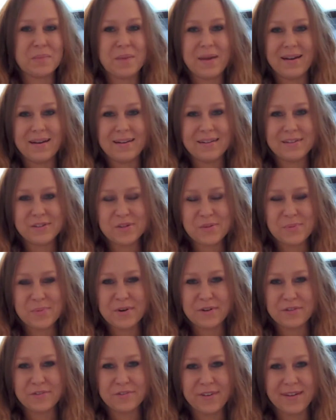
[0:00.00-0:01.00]
met any Tomb
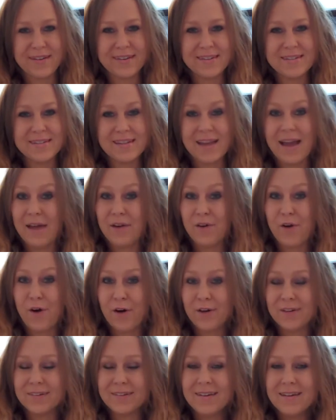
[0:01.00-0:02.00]
Raider fans at
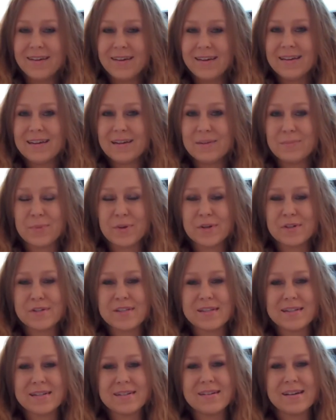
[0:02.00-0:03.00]
all in
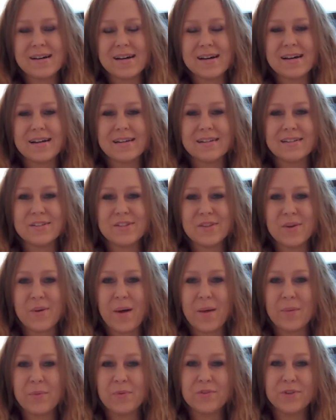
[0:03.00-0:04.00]
person, uh, so
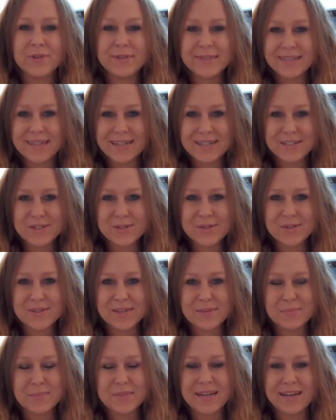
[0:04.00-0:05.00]
I would really like to
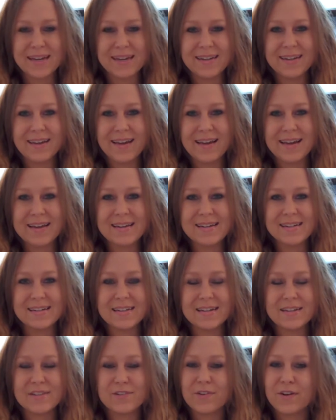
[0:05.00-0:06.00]
someday, and
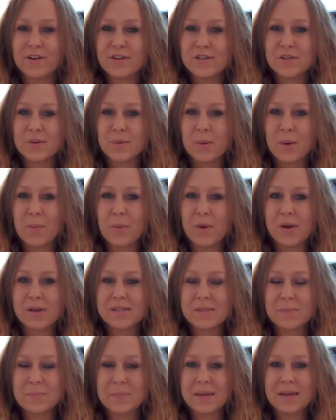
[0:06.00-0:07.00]
as far as who I want
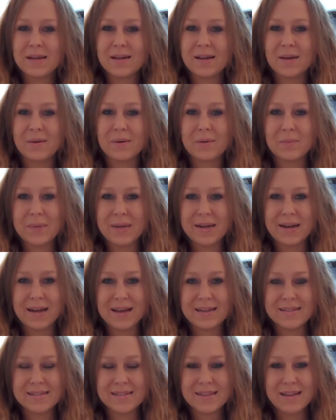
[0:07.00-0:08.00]
to meet, I want to meet
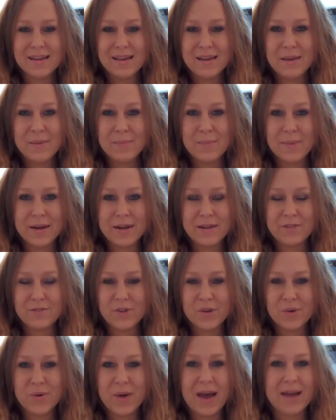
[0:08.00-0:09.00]
as many of
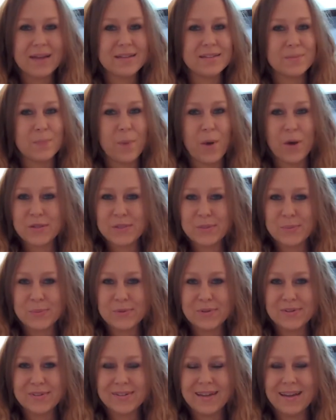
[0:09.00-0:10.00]
you as
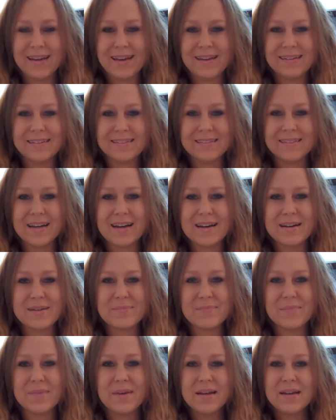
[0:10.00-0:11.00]
possible, and
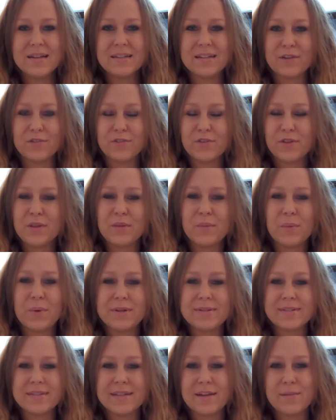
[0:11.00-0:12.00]
um, definitely the
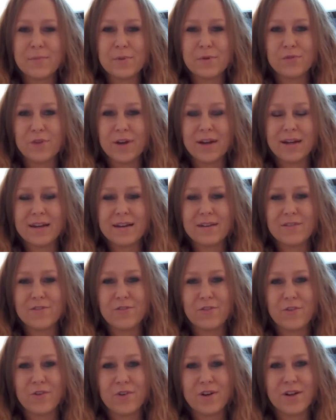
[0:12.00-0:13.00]
ones that I've been writing
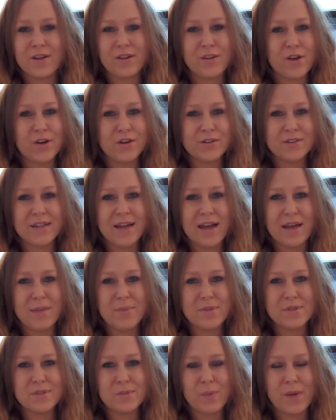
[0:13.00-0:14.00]
for a long time
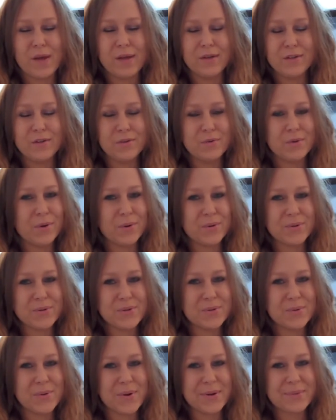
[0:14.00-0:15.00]
as well. You know who
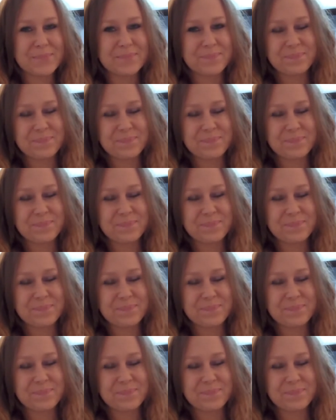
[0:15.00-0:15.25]
you are.